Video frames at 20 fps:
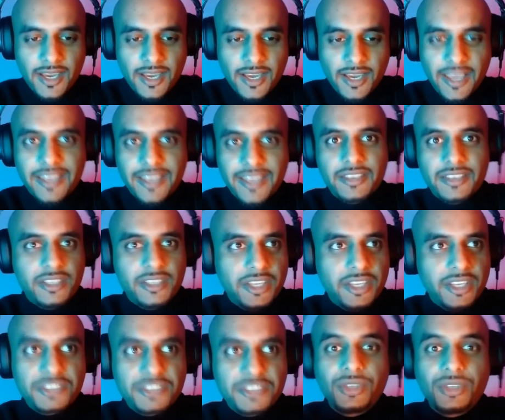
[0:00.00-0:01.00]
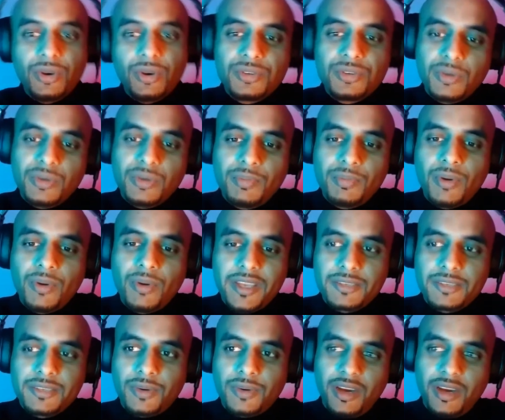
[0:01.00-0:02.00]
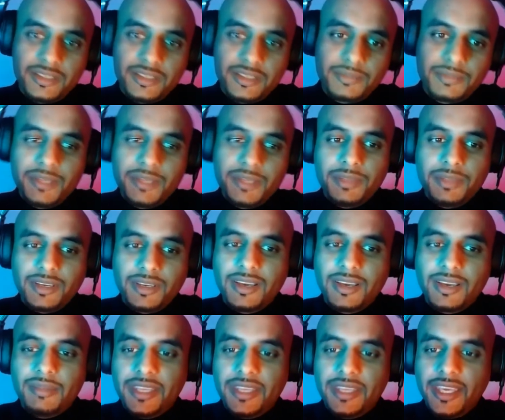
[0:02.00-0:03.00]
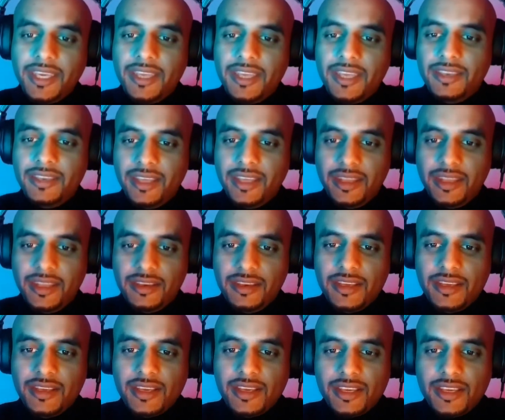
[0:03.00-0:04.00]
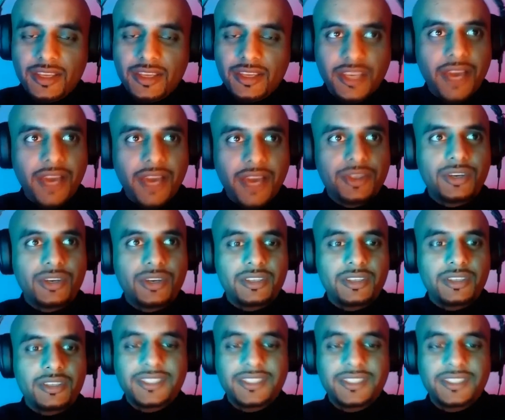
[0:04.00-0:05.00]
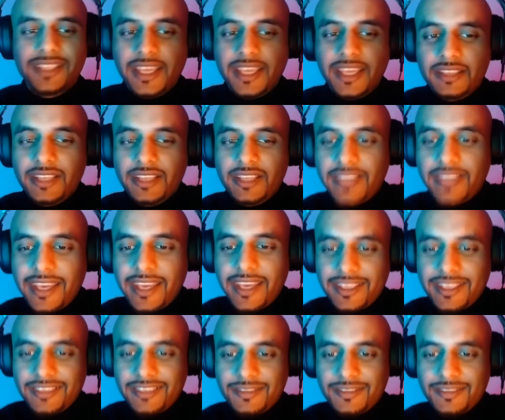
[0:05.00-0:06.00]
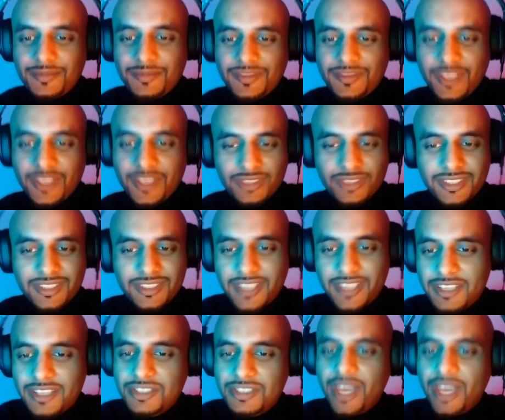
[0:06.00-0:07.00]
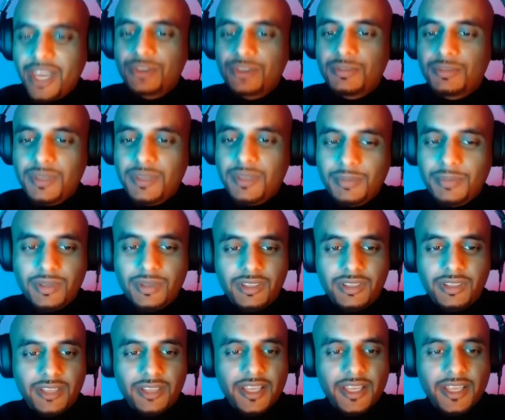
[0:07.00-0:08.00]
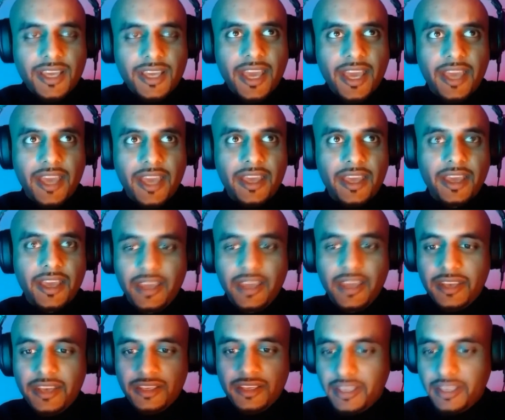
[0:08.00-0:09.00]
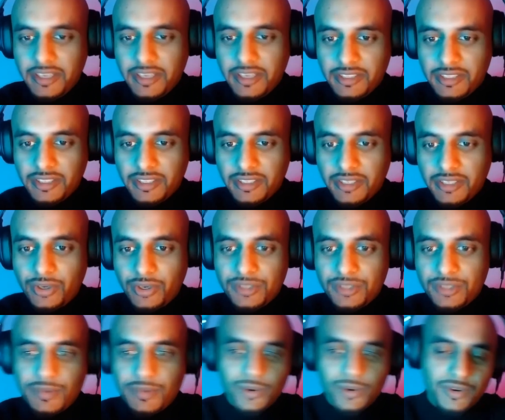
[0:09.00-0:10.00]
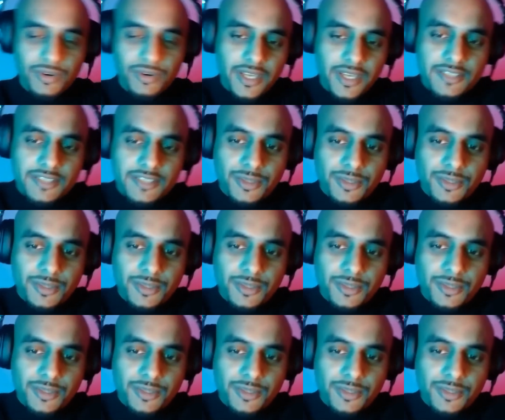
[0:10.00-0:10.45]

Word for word: and, you know, it's grown to a point where other people are coming in, and now you're delegating, you know, things out to people, and in growth mode, right? So